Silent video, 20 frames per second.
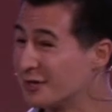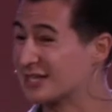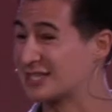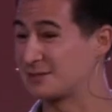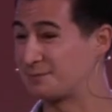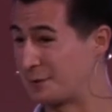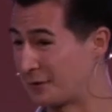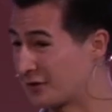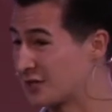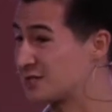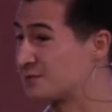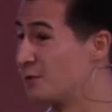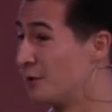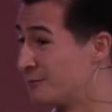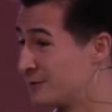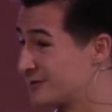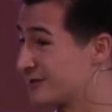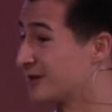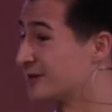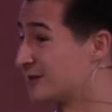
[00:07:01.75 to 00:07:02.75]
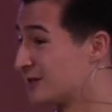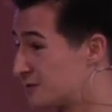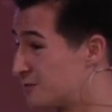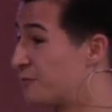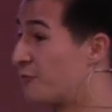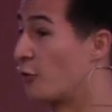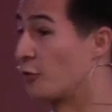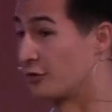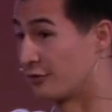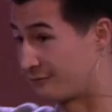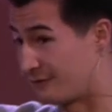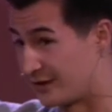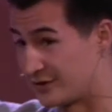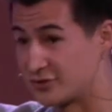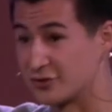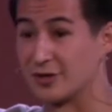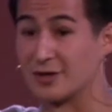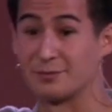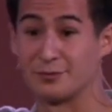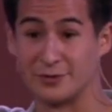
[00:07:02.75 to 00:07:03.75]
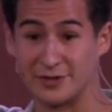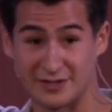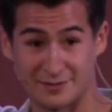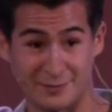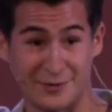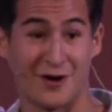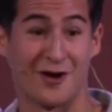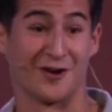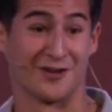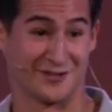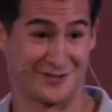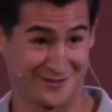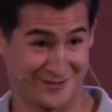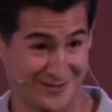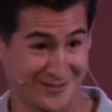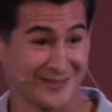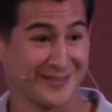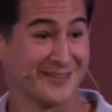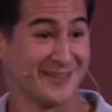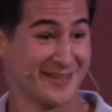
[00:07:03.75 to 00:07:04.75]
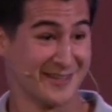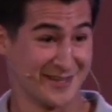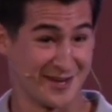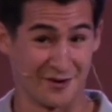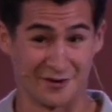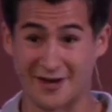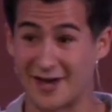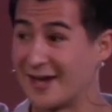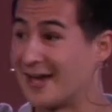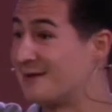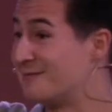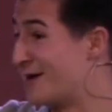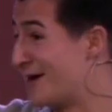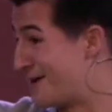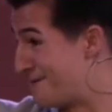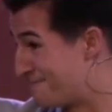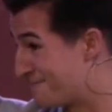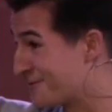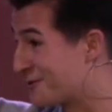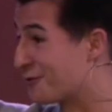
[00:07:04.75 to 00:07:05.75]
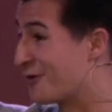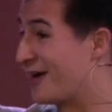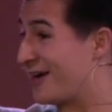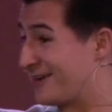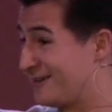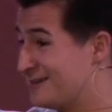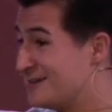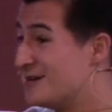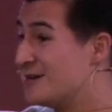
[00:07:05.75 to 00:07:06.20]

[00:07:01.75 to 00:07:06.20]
experienced moments like this before in their faith journey? Please be honest. Okay, amen. Great.